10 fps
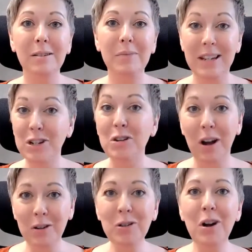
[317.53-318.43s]
Because your
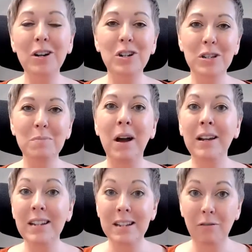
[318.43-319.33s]
unconscious
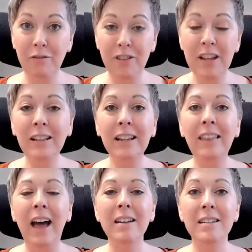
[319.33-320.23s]
mind is feeling
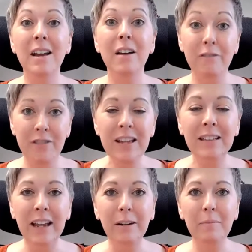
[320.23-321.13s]
that
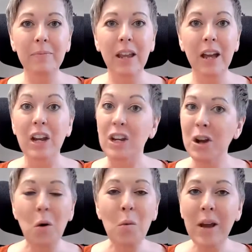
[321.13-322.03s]
feeling,
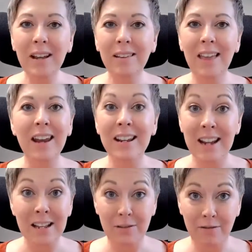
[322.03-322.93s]
knowing that it
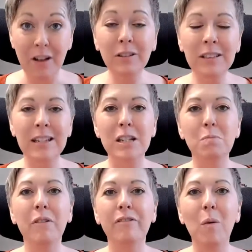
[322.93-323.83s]
has felt this
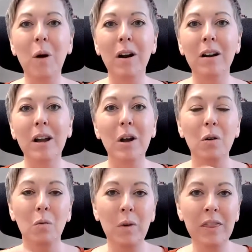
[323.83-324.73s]
before
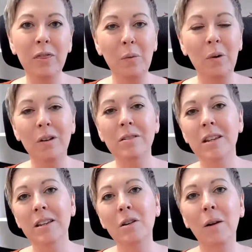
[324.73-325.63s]
with the words
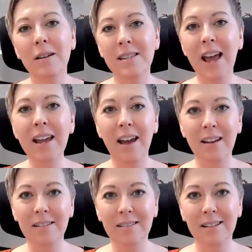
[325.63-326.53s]
that you are
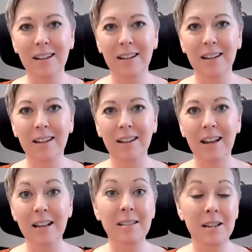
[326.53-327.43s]
saying,
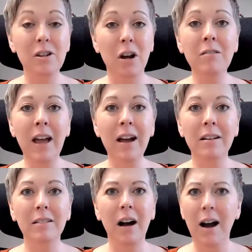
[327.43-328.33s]
and says, Oh, yeah,
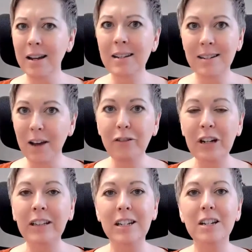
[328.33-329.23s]
I could
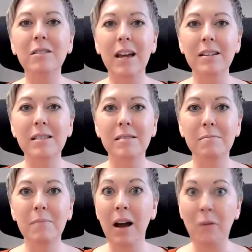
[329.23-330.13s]
definitely do this.
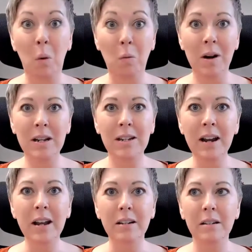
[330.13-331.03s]
I've already
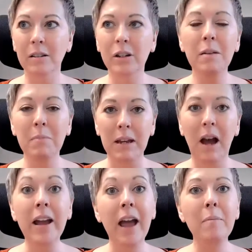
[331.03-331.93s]
done it. Look at me.
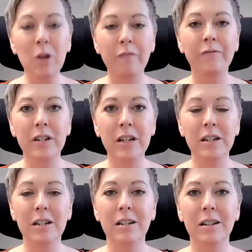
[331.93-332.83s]
I am confident.